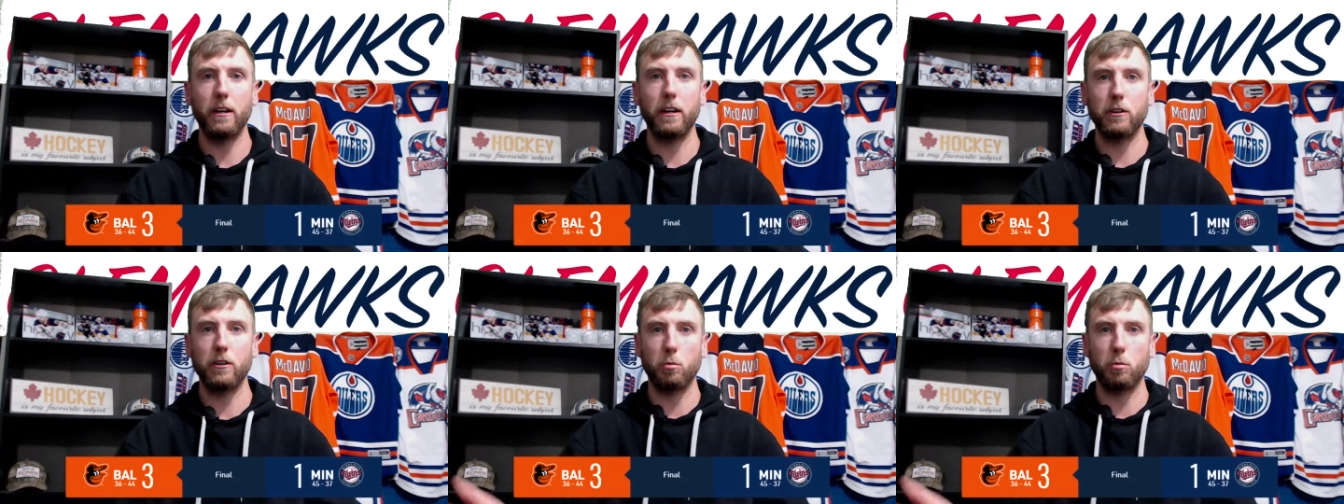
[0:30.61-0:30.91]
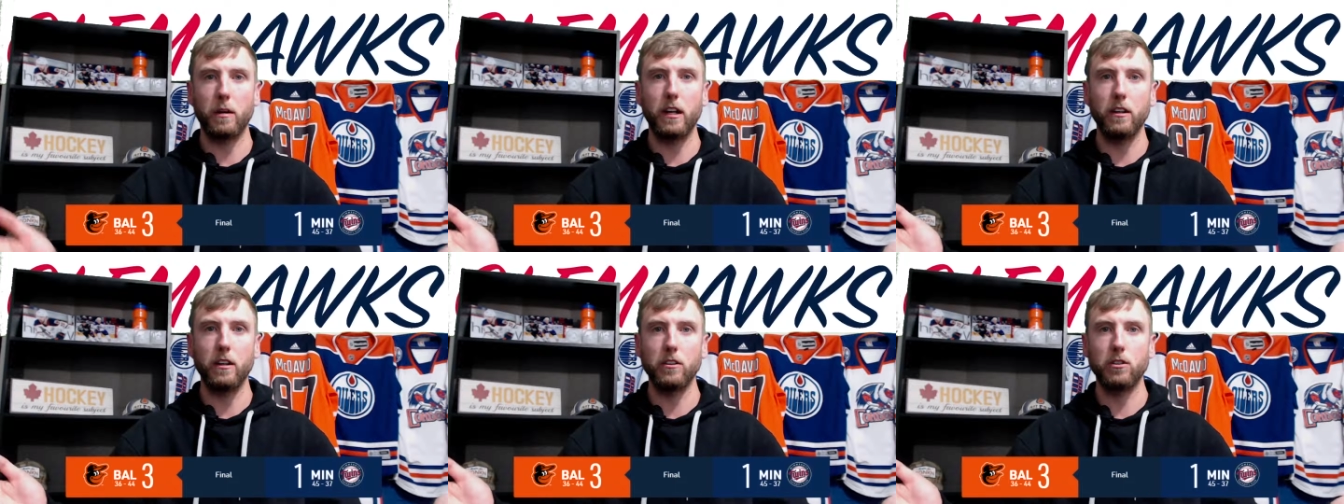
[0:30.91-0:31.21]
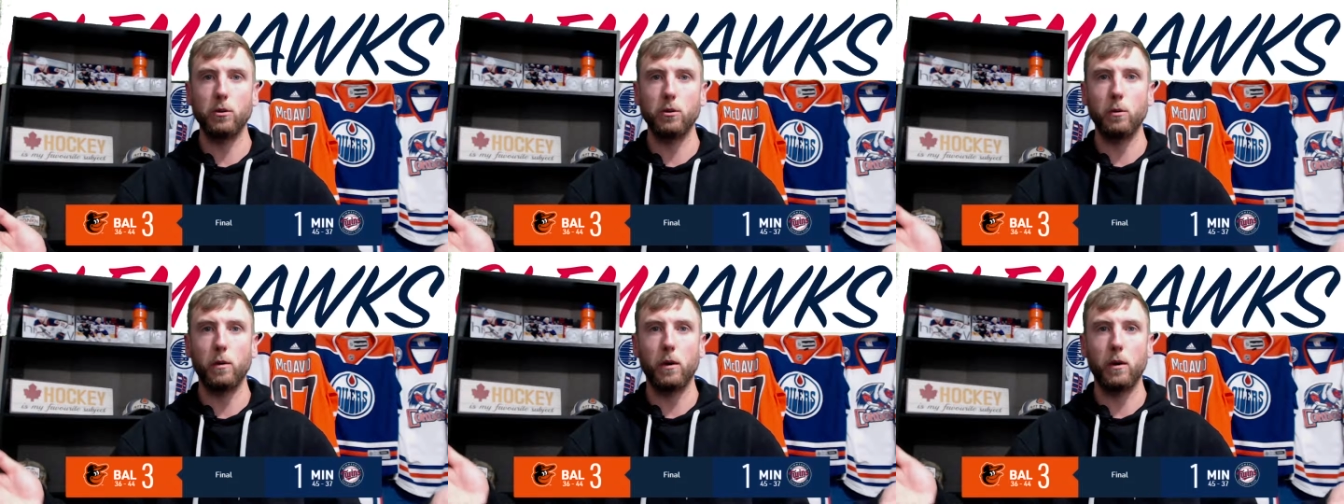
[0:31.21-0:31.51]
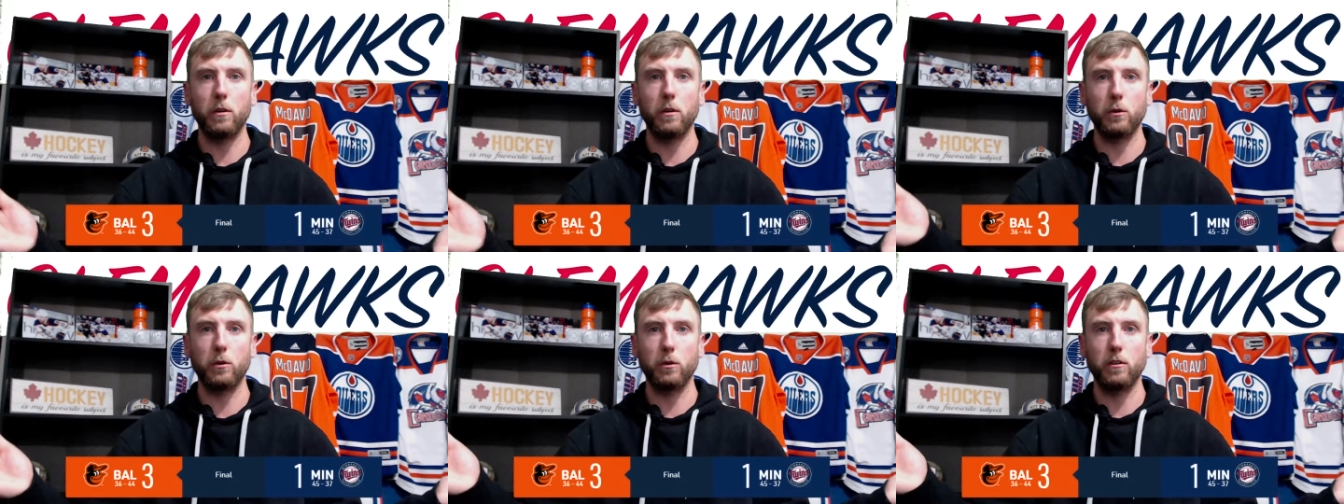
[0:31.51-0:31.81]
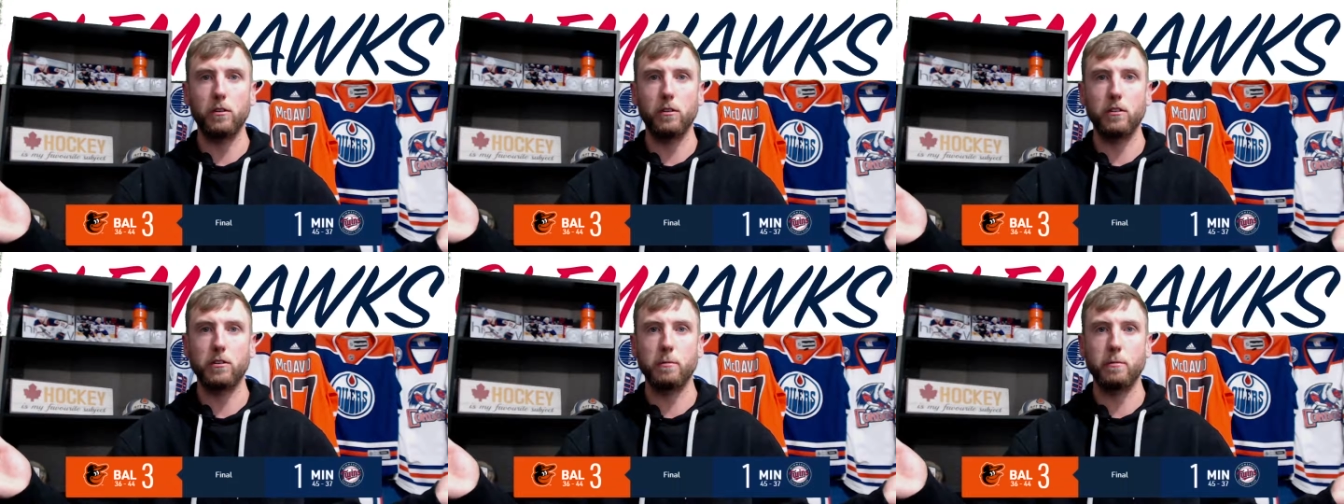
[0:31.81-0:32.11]
It's Wells who
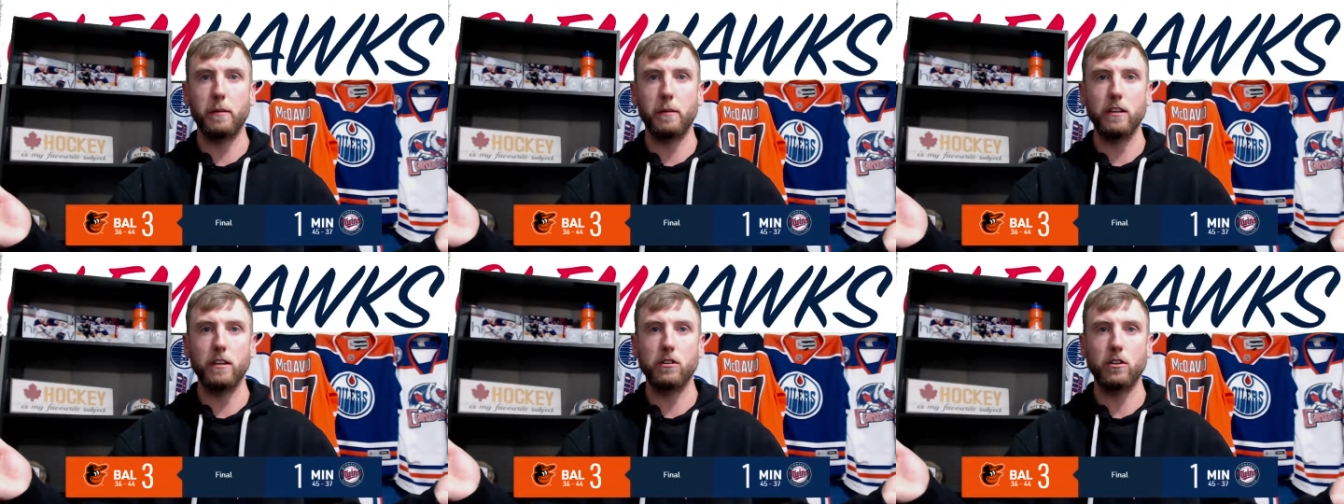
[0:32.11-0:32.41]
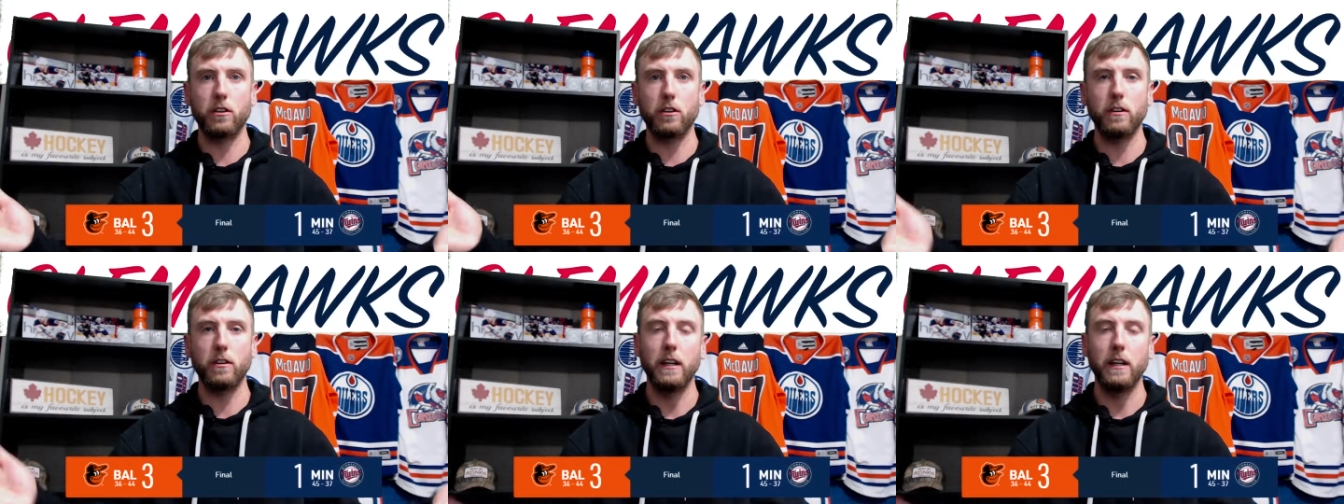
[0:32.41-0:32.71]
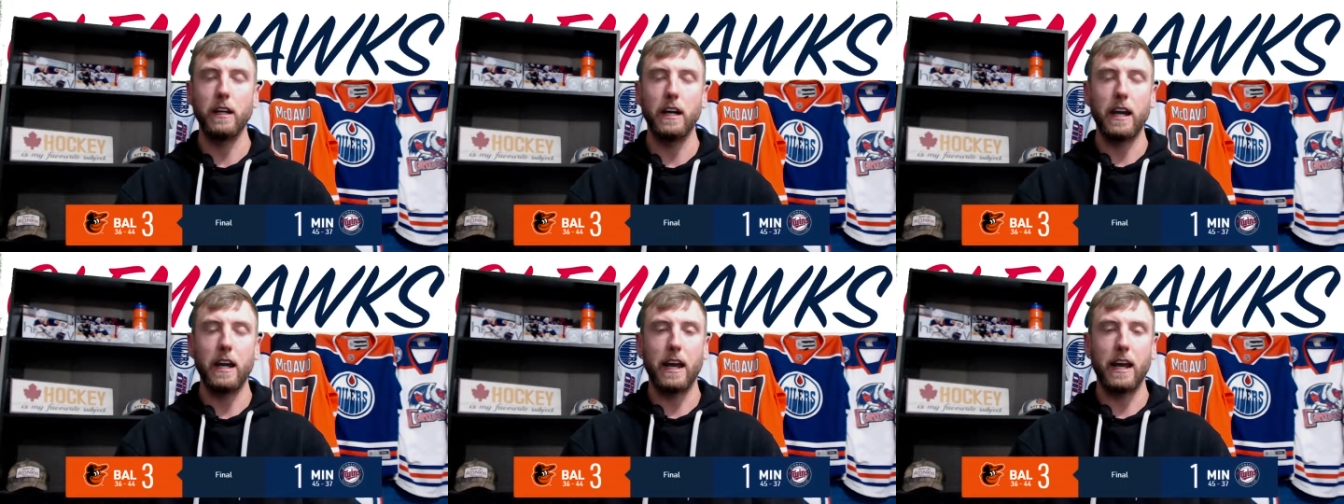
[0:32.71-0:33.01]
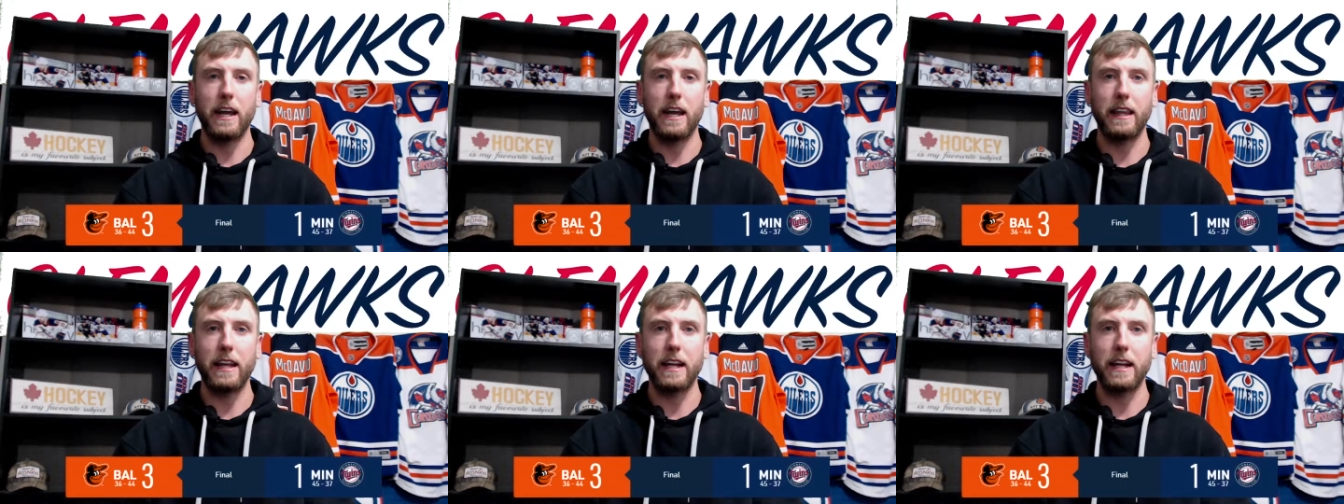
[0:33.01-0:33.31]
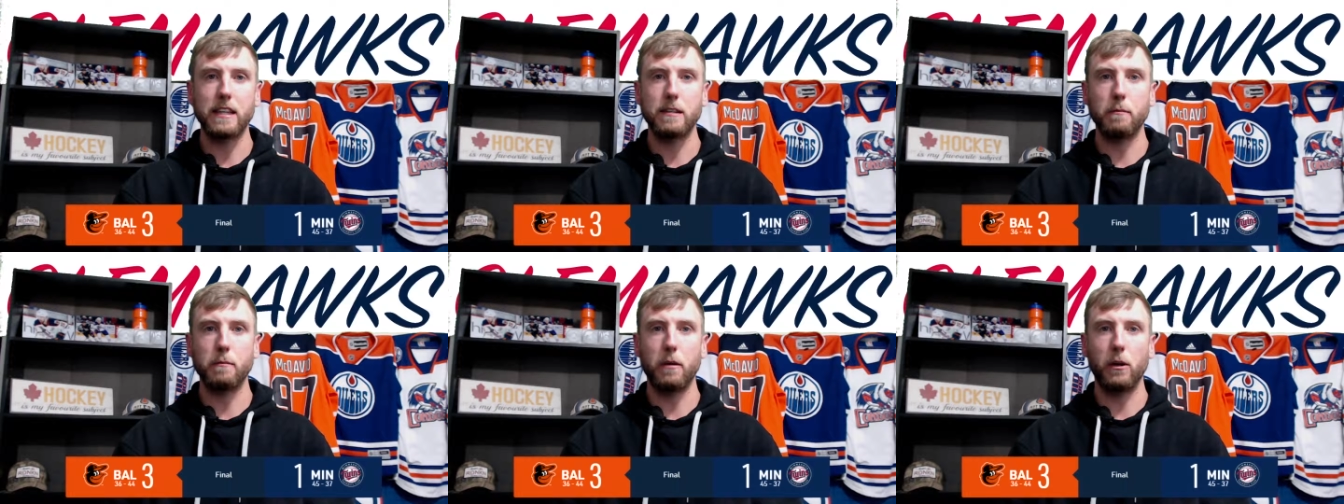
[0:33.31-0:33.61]
outduels Smeltzer, and
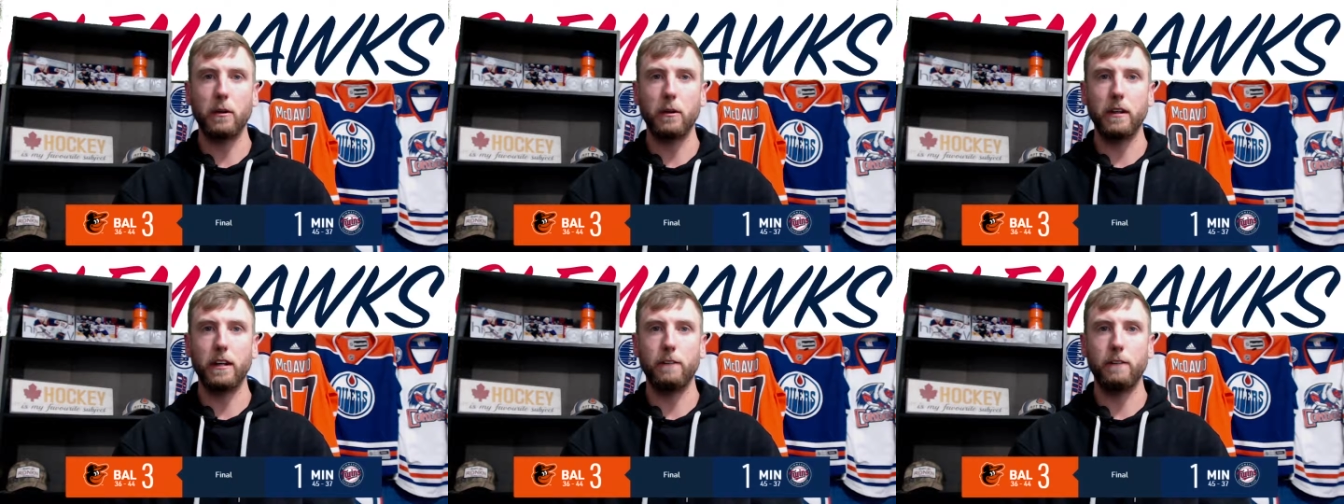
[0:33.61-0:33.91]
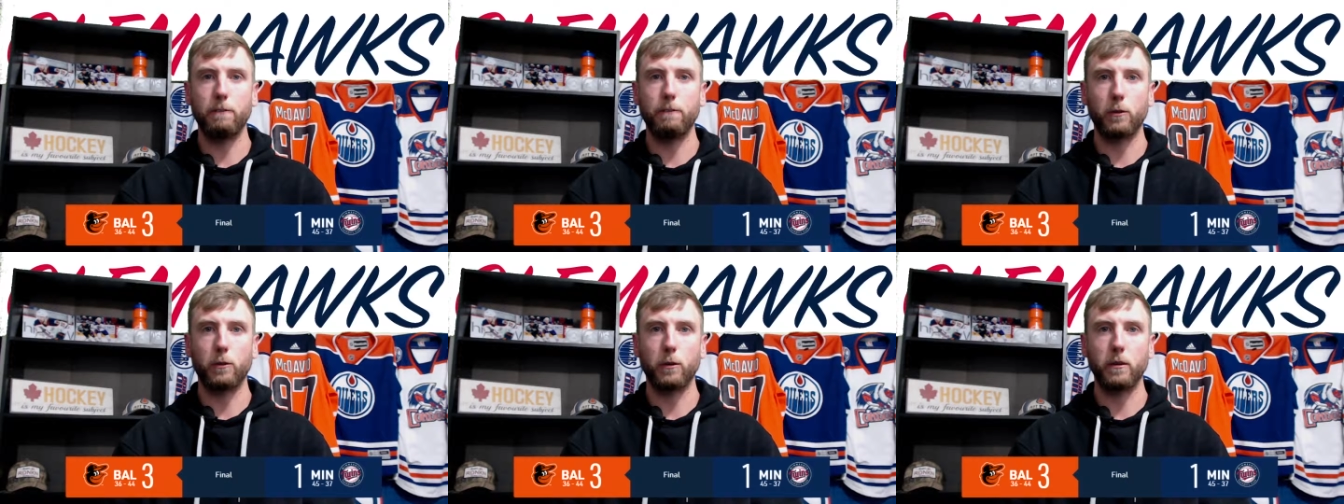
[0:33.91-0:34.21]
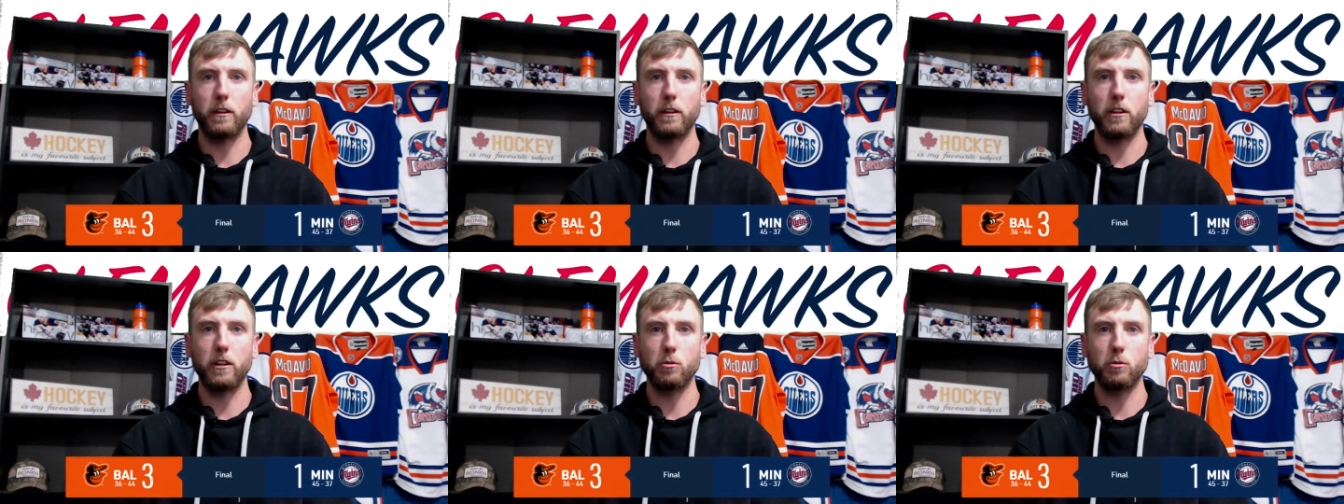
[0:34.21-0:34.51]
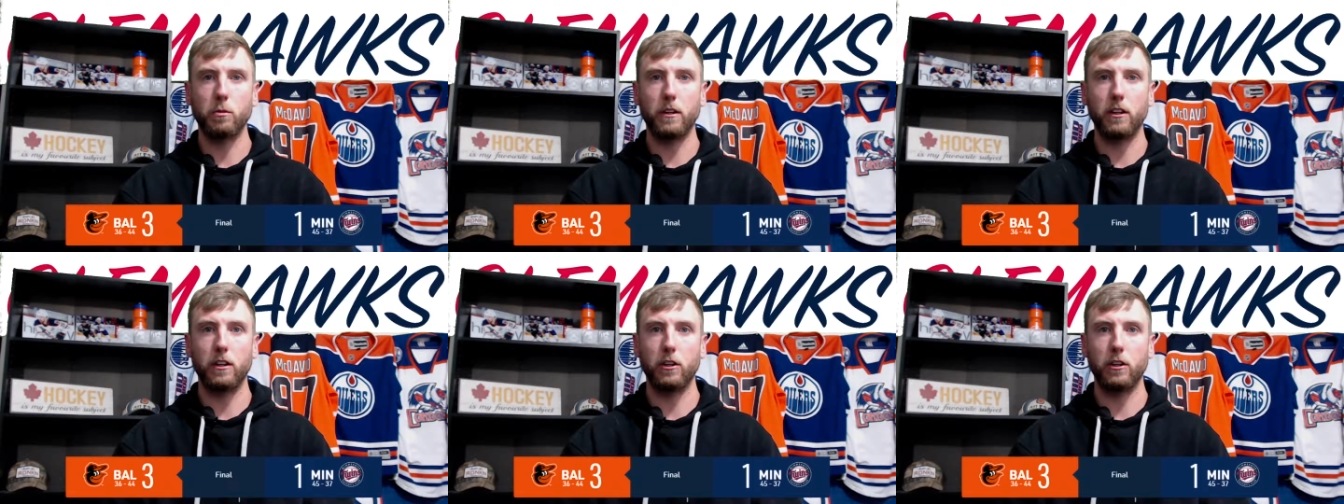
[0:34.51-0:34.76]
that's about it for this one.